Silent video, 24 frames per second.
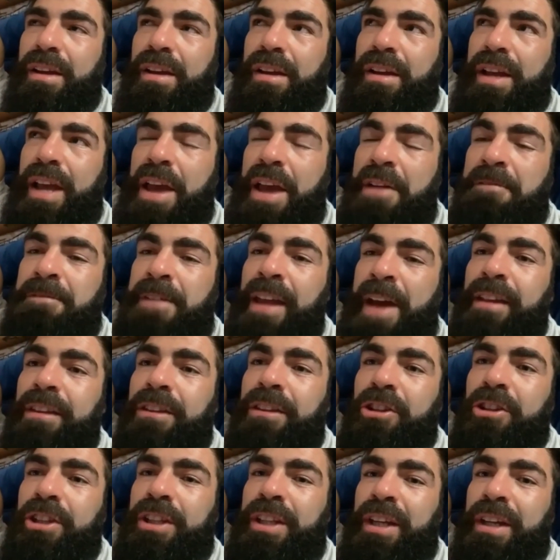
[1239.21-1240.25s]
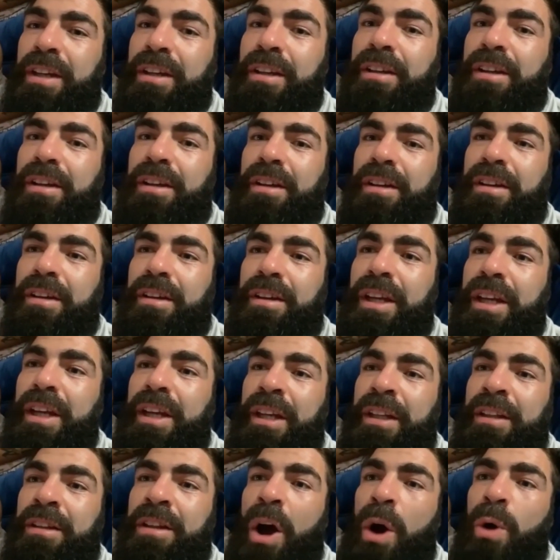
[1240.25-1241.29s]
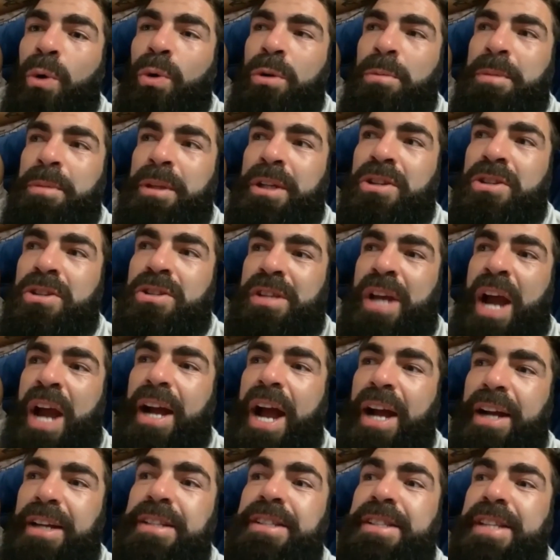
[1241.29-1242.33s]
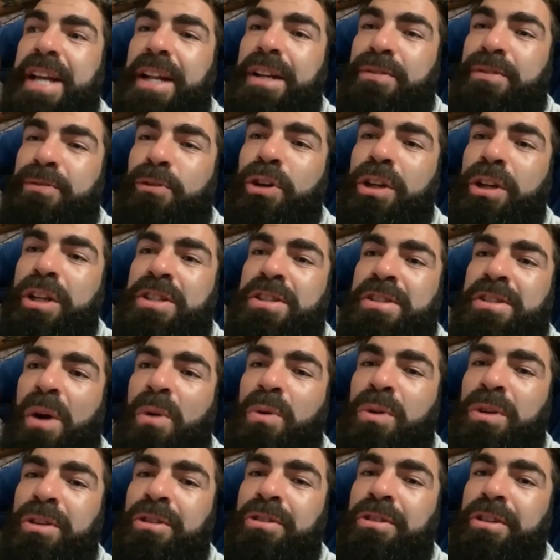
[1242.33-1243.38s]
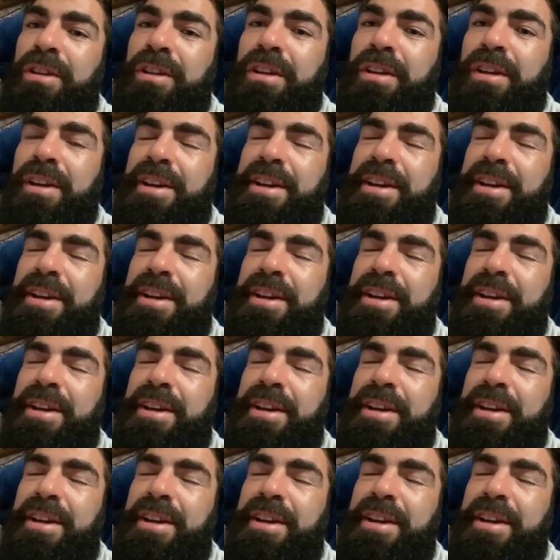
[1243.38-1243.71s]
event, I think, in total, because Carl can sell a fight and so can I.